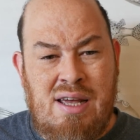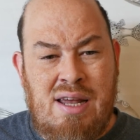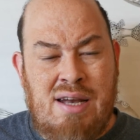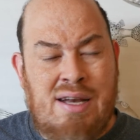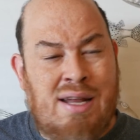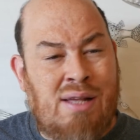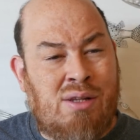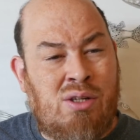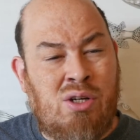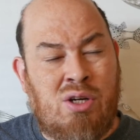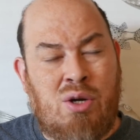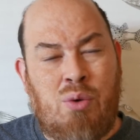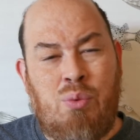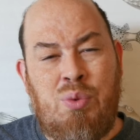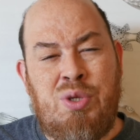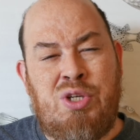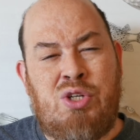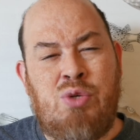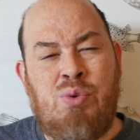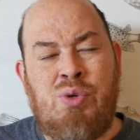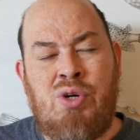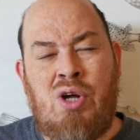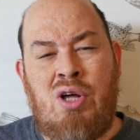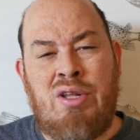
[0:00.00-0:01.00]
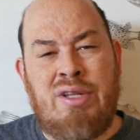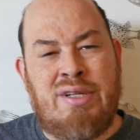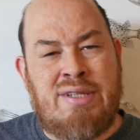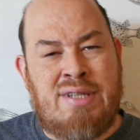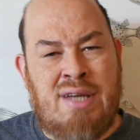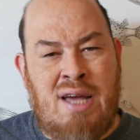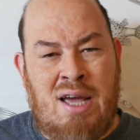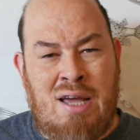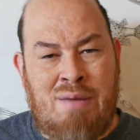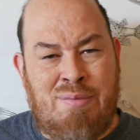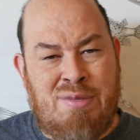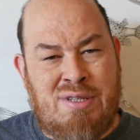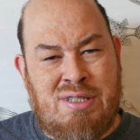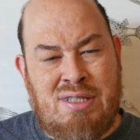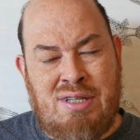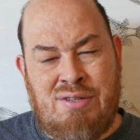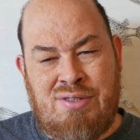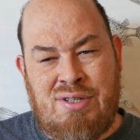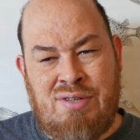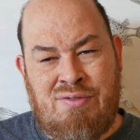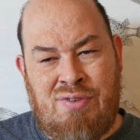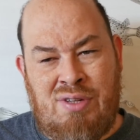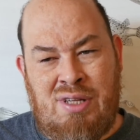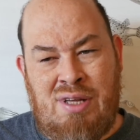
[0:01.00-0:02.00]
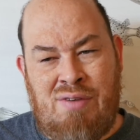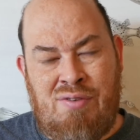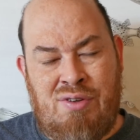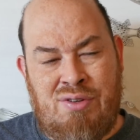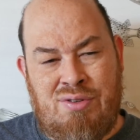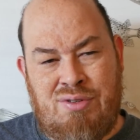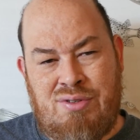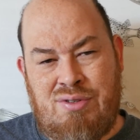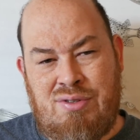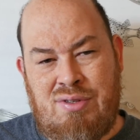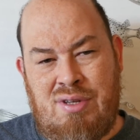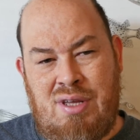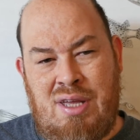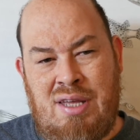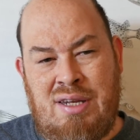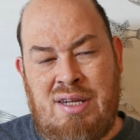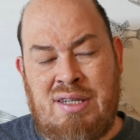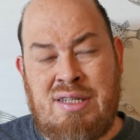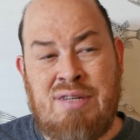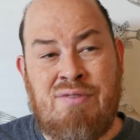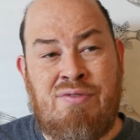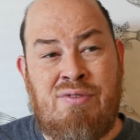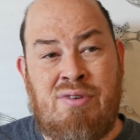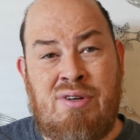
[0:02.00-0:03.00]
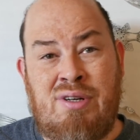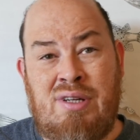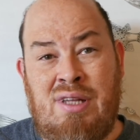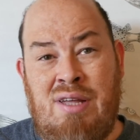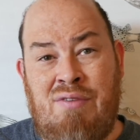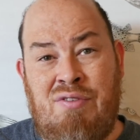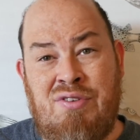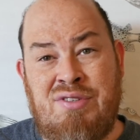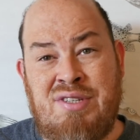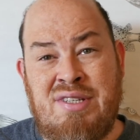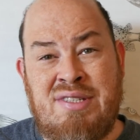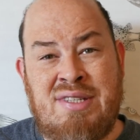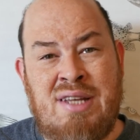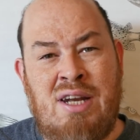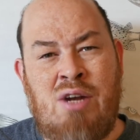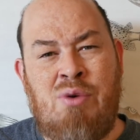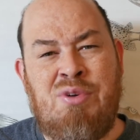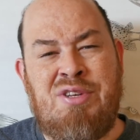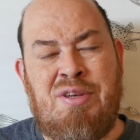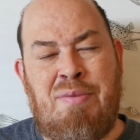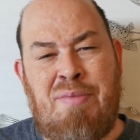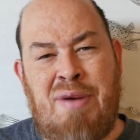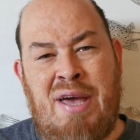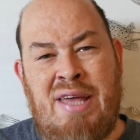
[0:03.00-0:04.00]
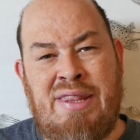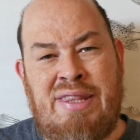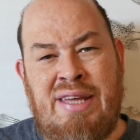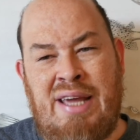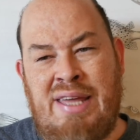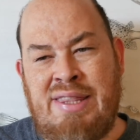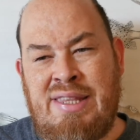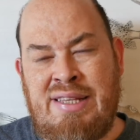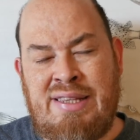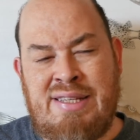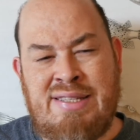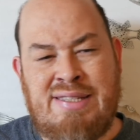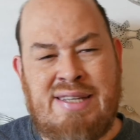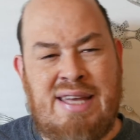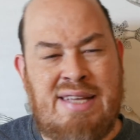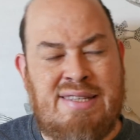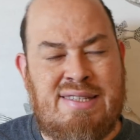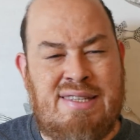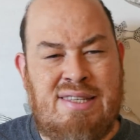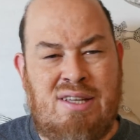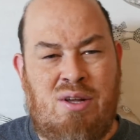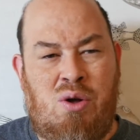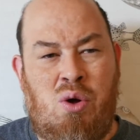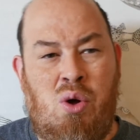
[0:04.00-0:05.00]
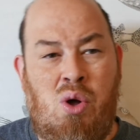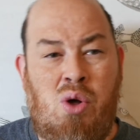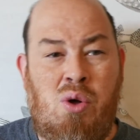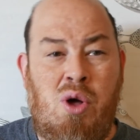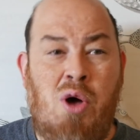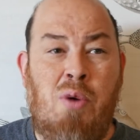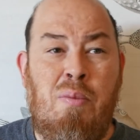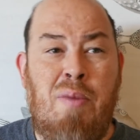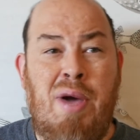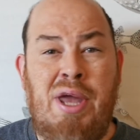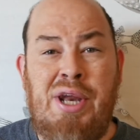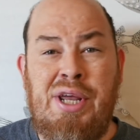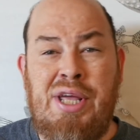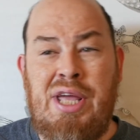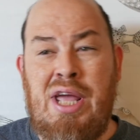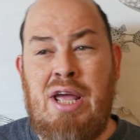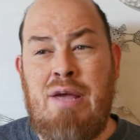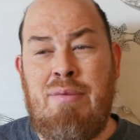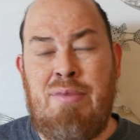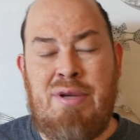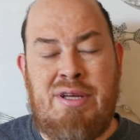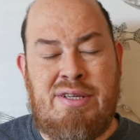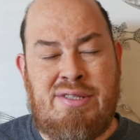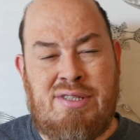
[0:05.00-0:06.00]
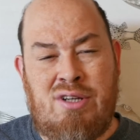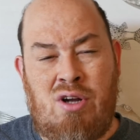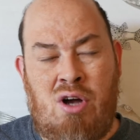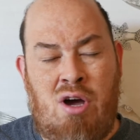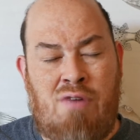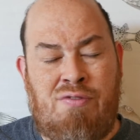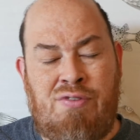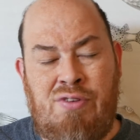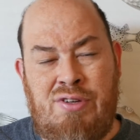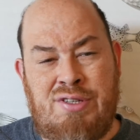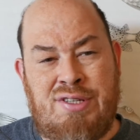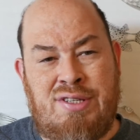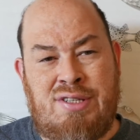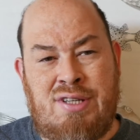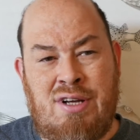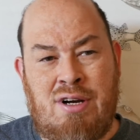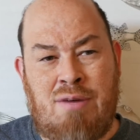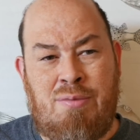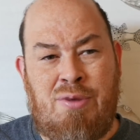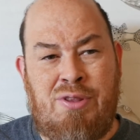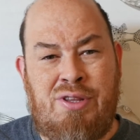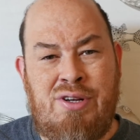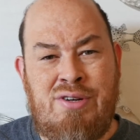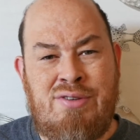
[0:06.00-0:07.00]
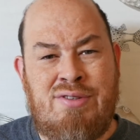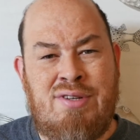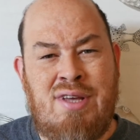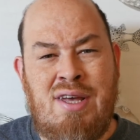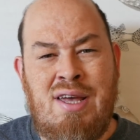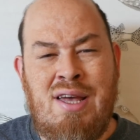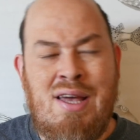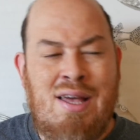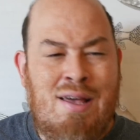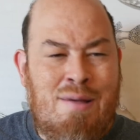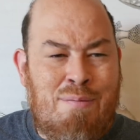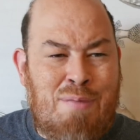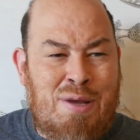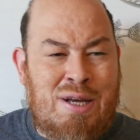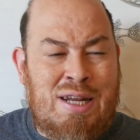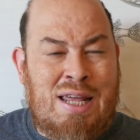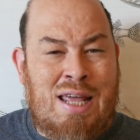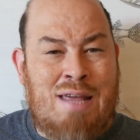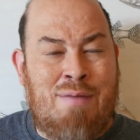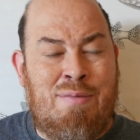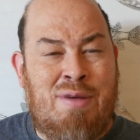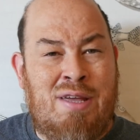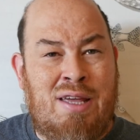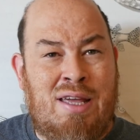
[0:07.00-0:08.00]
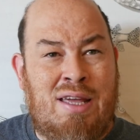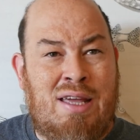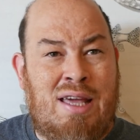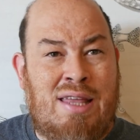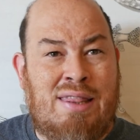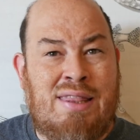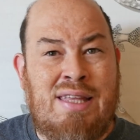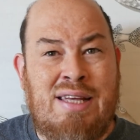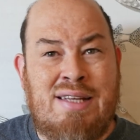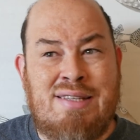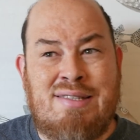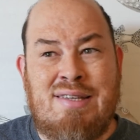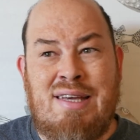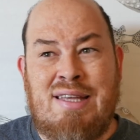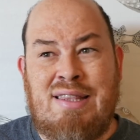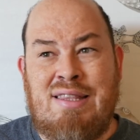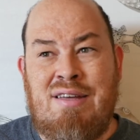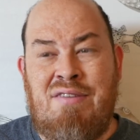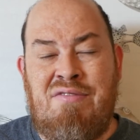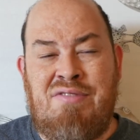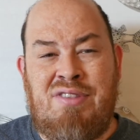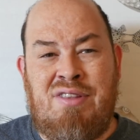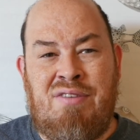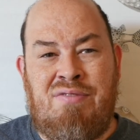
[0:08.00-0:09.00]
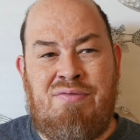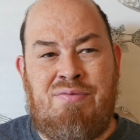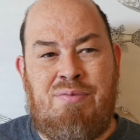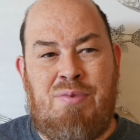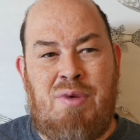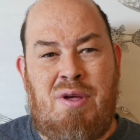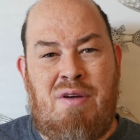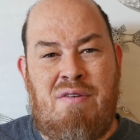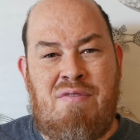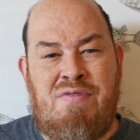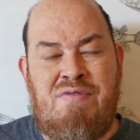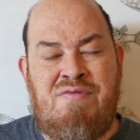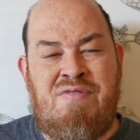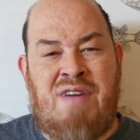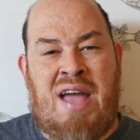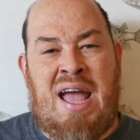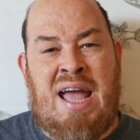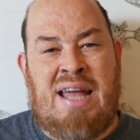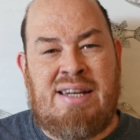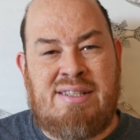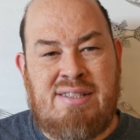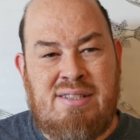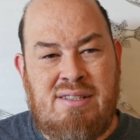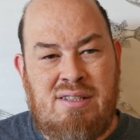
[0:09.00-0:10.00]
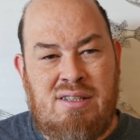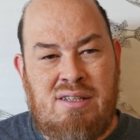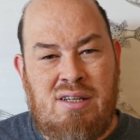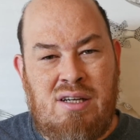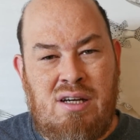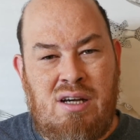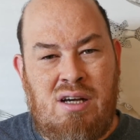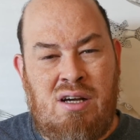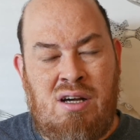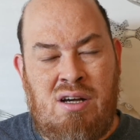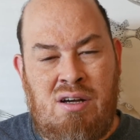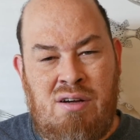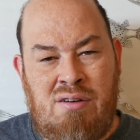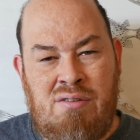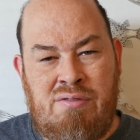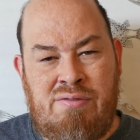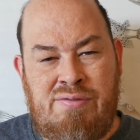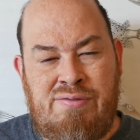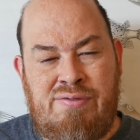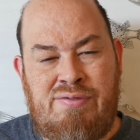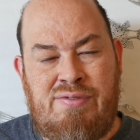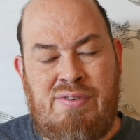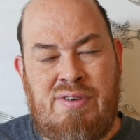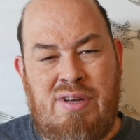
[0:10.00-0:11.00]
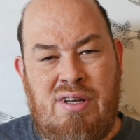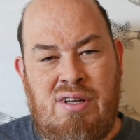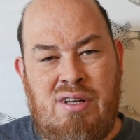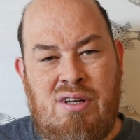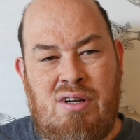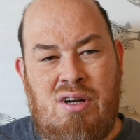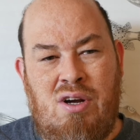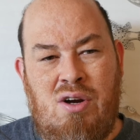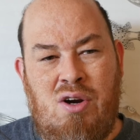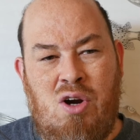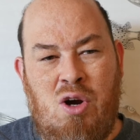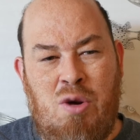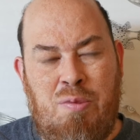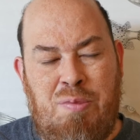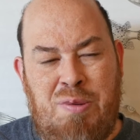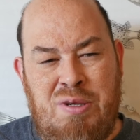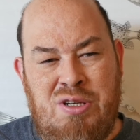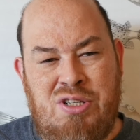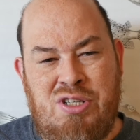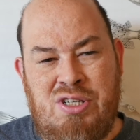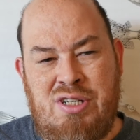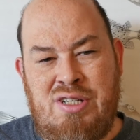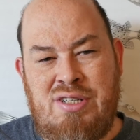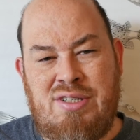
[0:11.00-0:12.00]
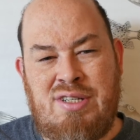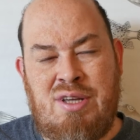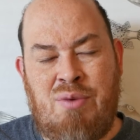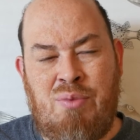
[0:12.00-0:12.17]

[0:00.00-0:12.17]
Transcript: Now look, we do it all the time at different levels, at different levels. It's not always a bad thing. I think this gets in the whole, oh, metagaming, is it awful, is it terrible? There's, metagaming I think is like the, the fat of RPGs.